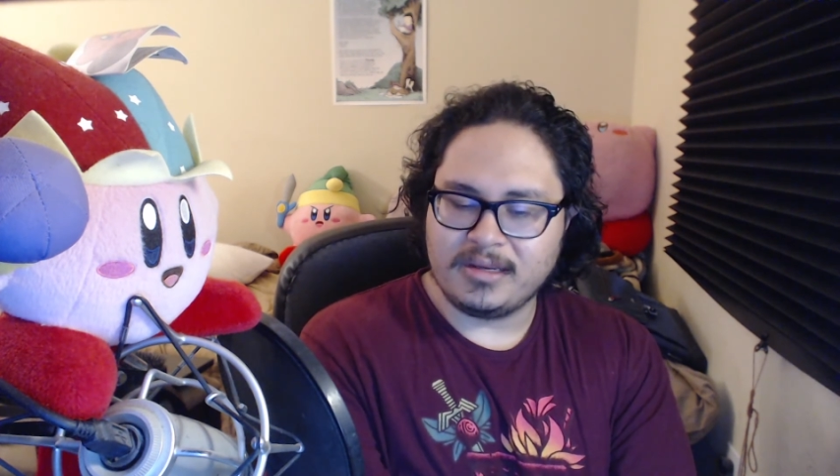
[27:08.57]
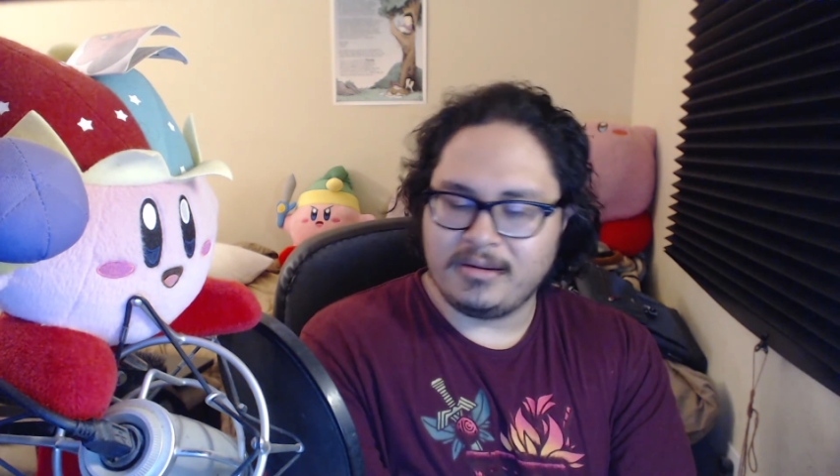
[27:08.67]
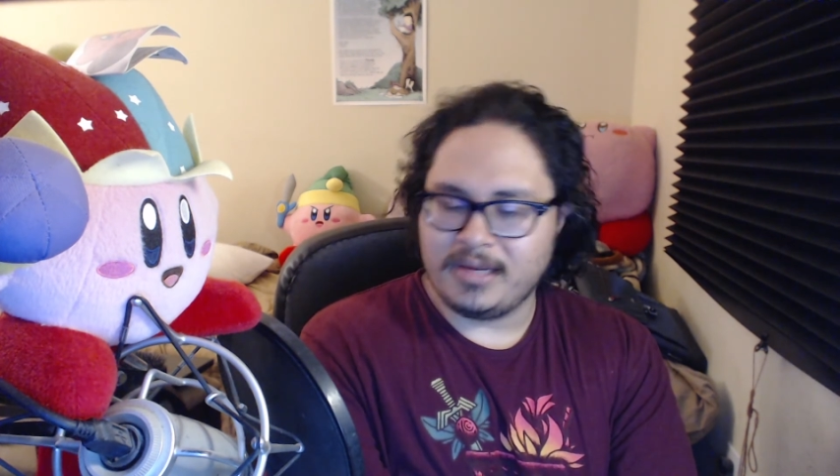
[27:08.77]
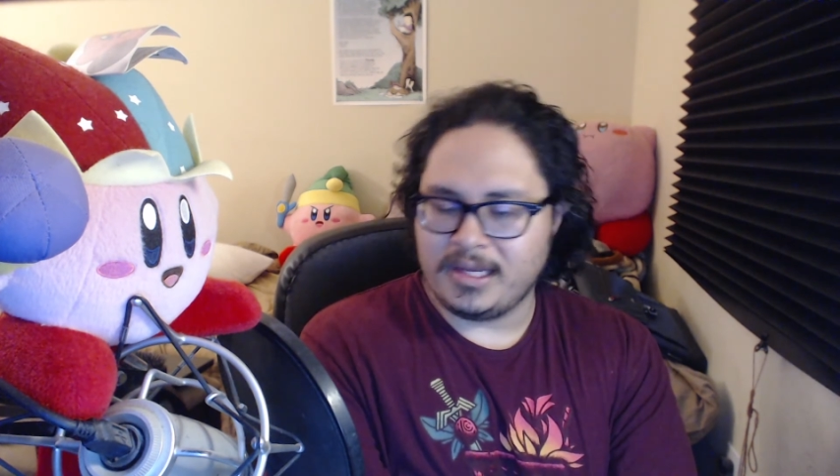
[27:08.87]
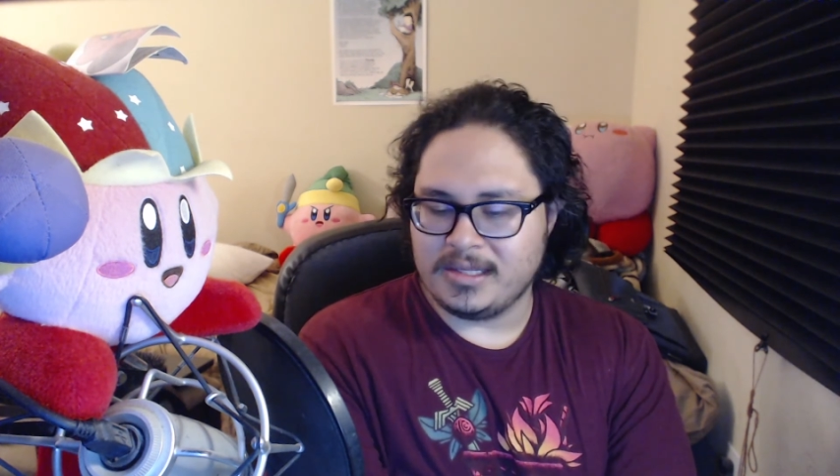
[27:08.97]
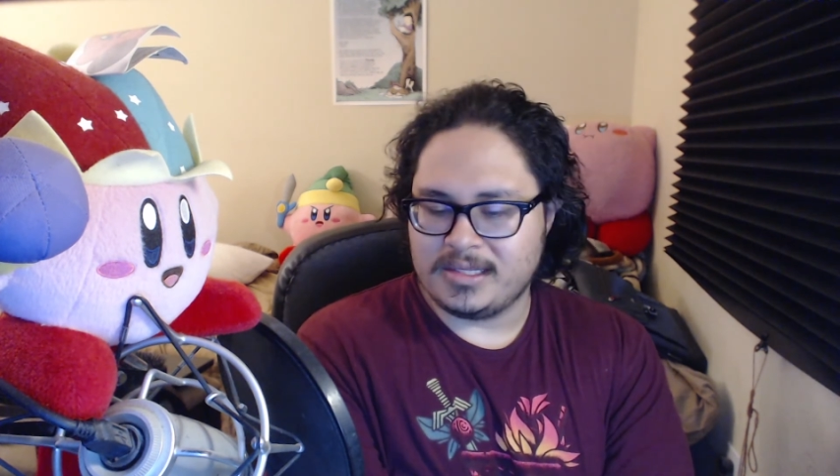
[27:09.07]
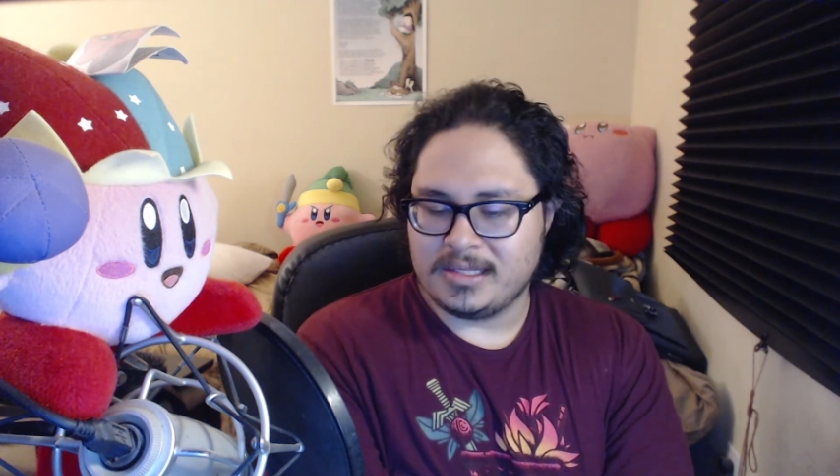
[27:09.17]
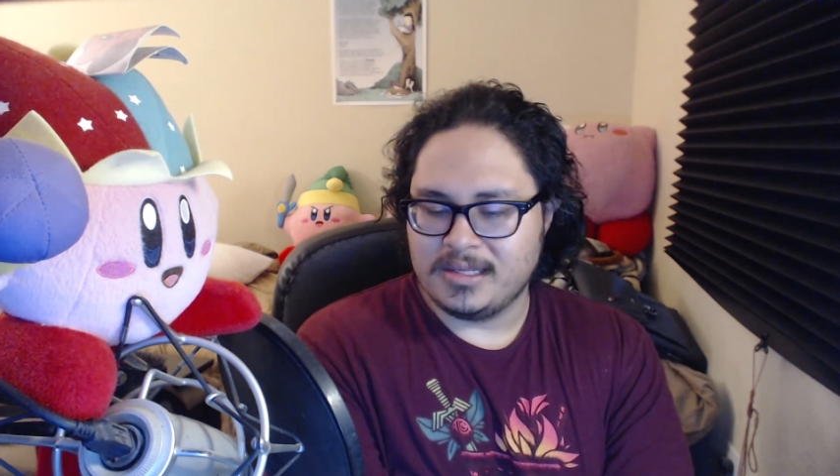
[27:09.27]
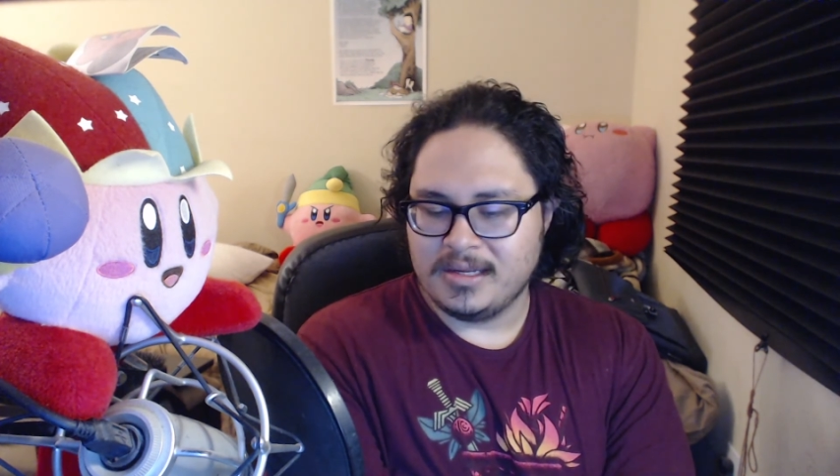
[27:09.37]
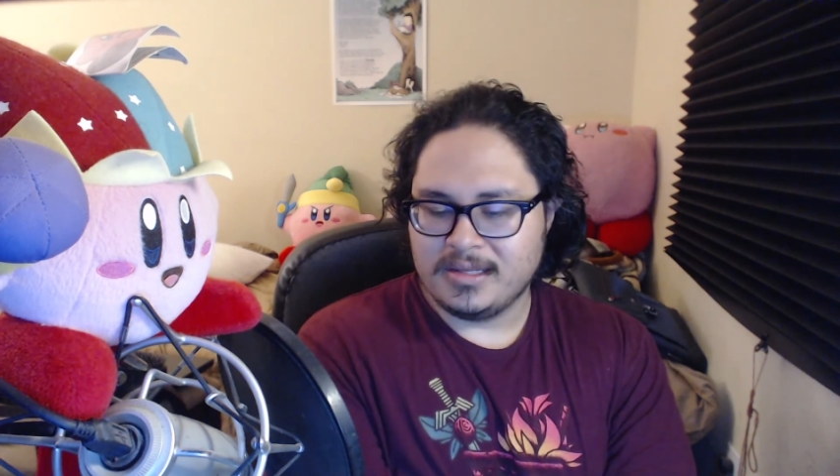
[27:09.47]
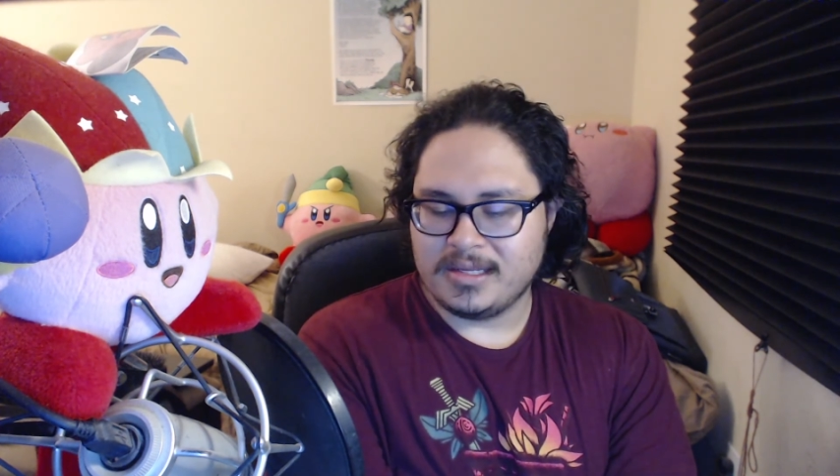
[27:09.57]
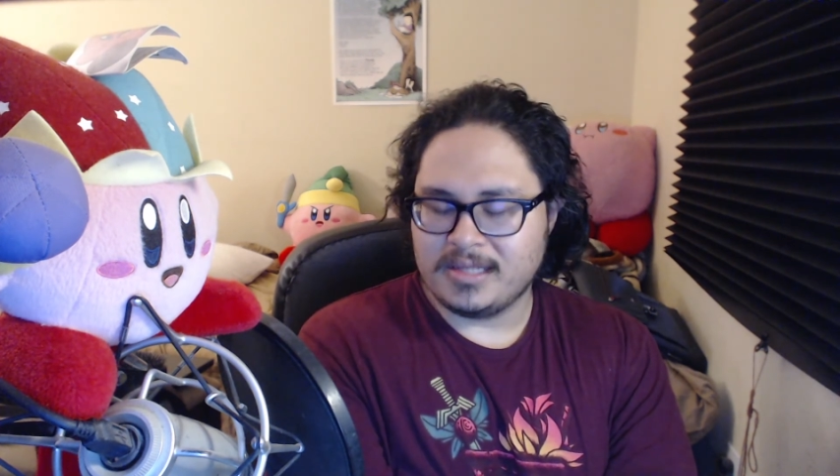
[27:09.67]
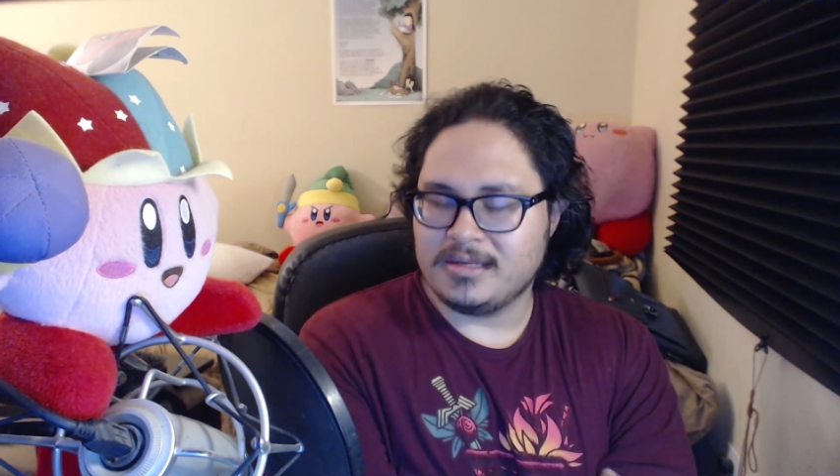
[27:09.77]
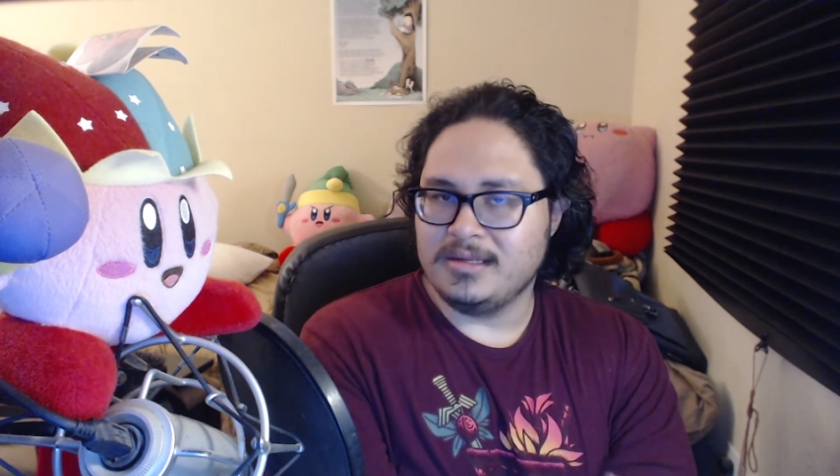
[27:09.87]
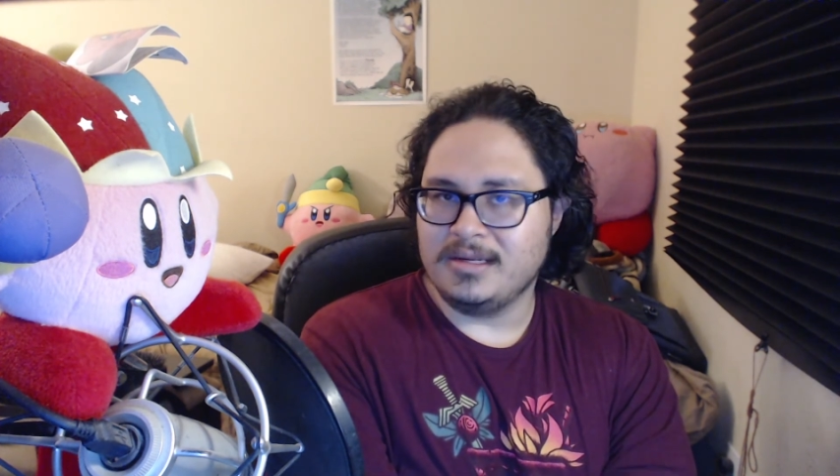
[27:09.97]
oh, hey, let's
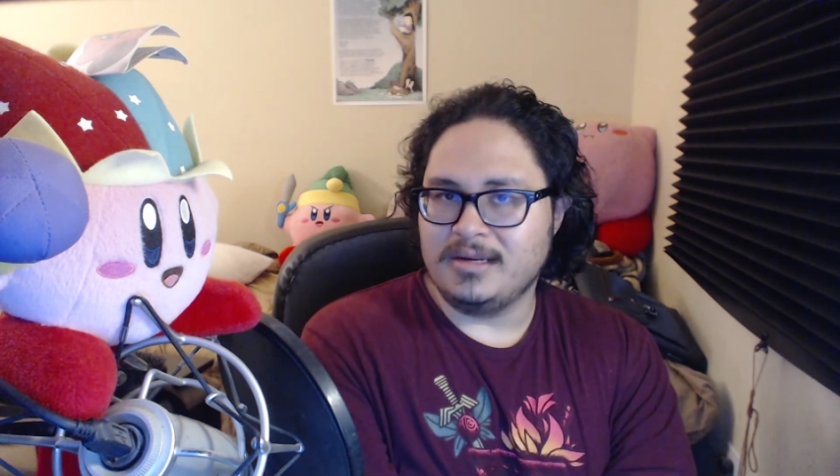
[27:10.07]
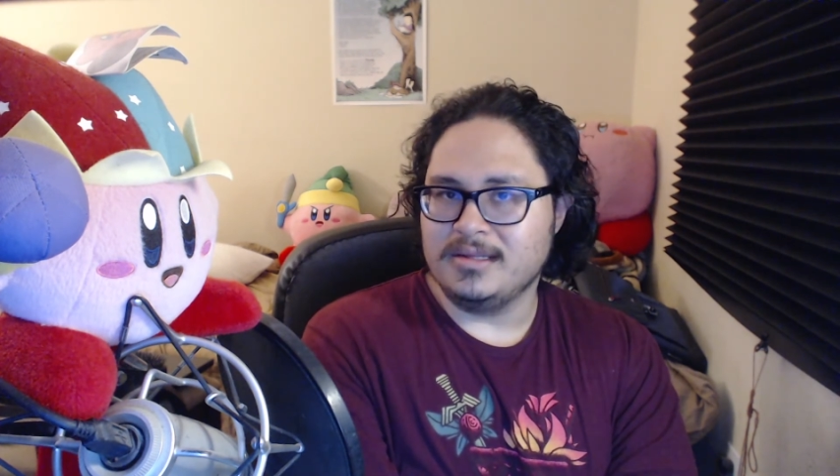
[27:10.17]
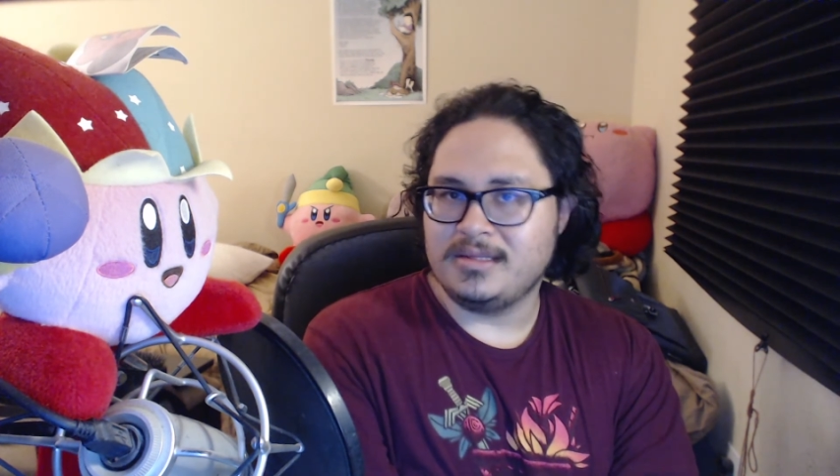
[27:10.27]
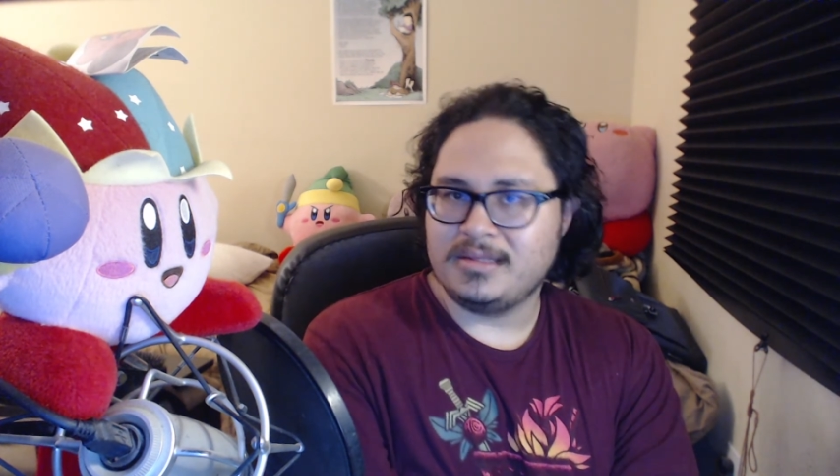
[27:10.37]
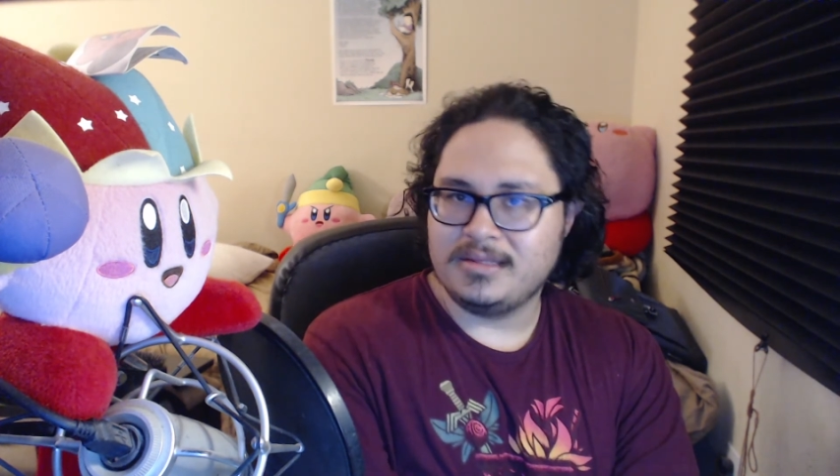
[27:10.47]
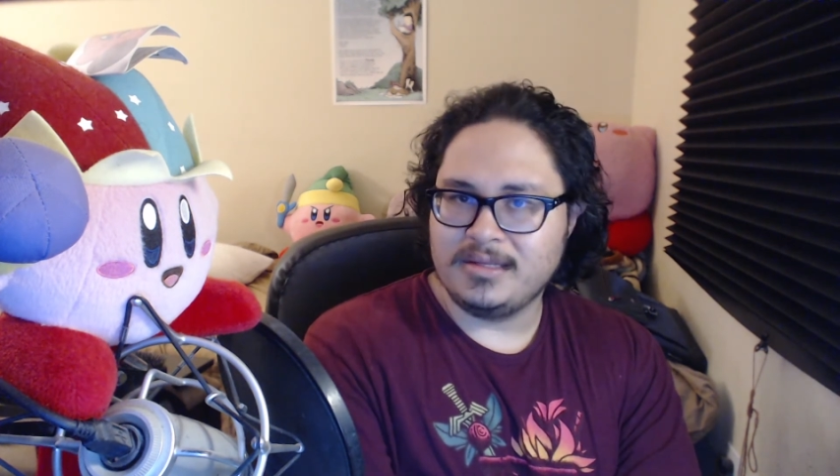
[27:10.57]
test our knowledge.